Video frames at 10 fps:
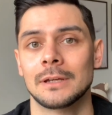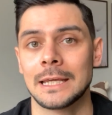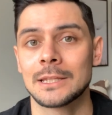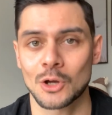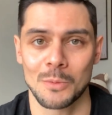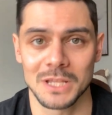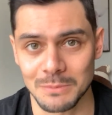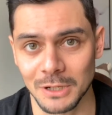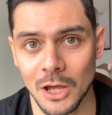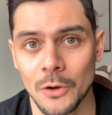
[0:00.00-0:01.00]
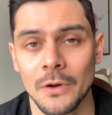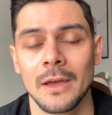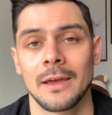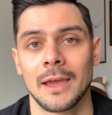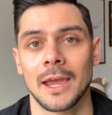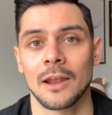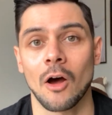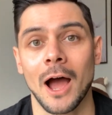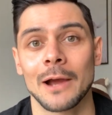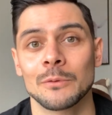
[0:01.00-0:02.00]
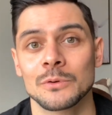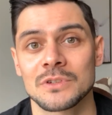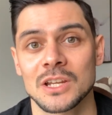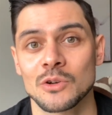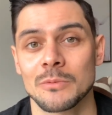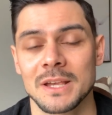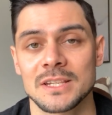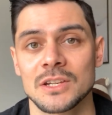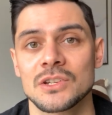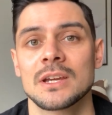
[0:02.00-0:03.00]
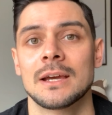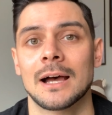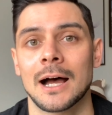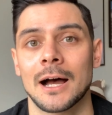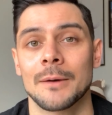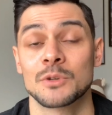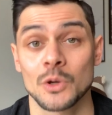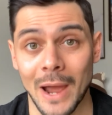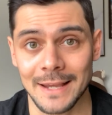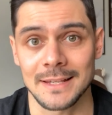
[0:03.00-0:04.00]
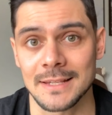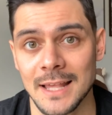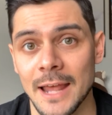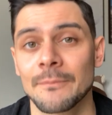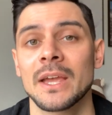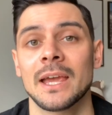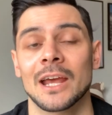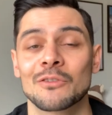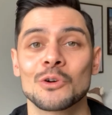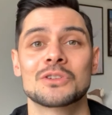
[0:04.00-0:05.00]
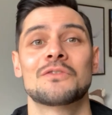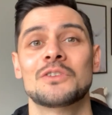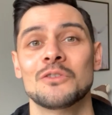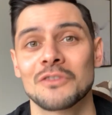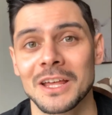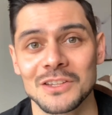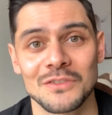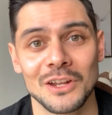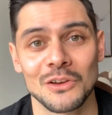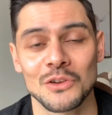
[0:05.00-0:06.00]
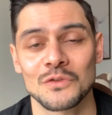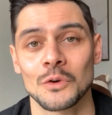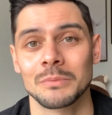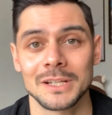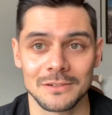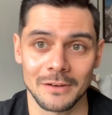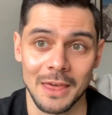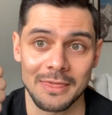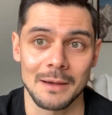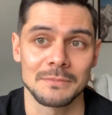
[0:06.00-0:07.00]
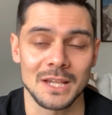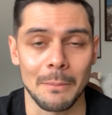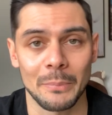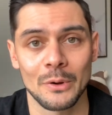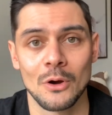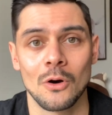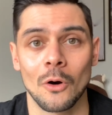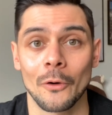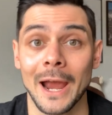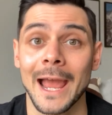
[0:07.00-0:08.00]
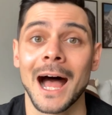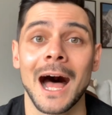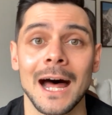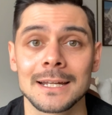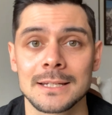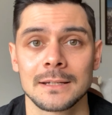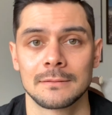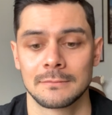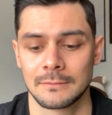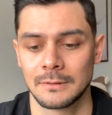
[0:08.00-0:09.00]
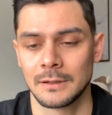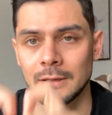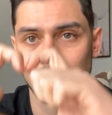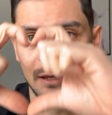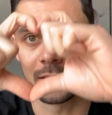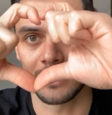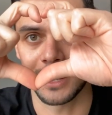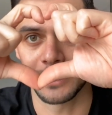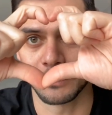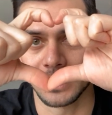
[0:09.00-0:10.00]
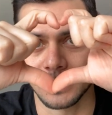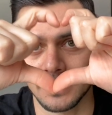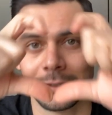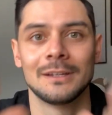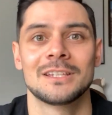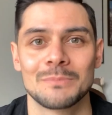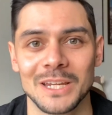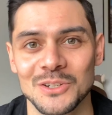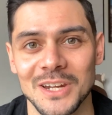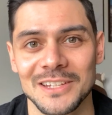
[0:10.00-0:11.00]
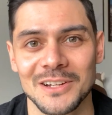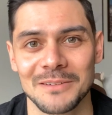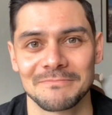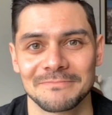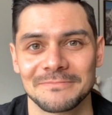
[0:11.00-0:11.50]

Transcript: in the comments below and I will send you a message to access that. And of course, if you found this video useful, please give it a thumbs up or a heart and I will speak to you next time.